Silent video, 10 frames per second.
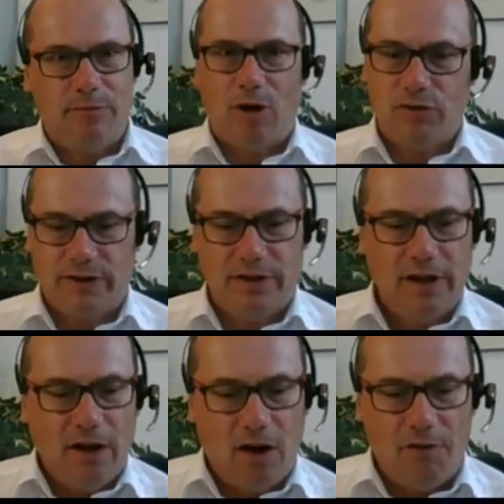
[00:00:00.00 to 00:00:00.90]
Most
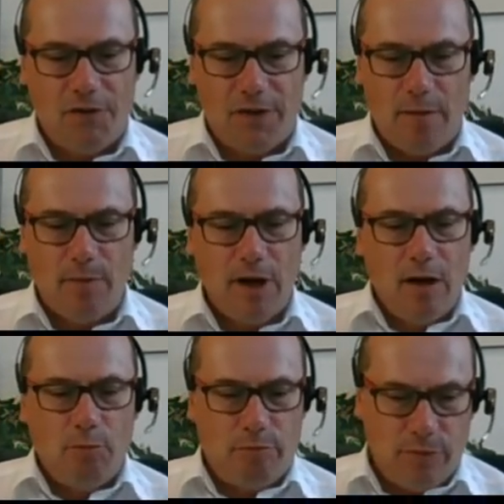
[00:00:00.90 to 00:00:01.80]
of them,
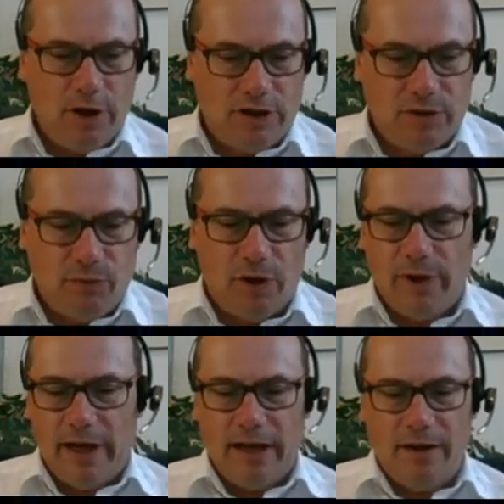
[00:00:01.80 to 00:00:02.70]
it's
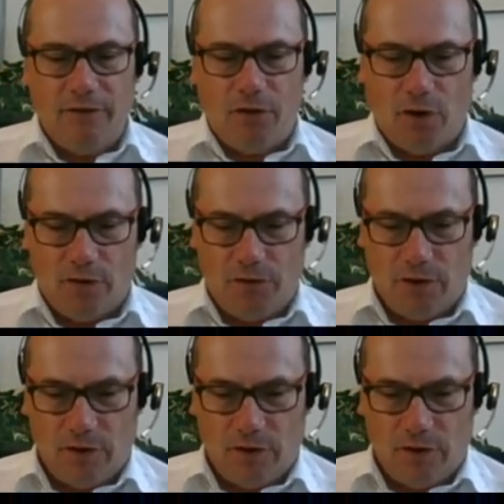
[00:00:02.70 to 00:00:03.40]
really for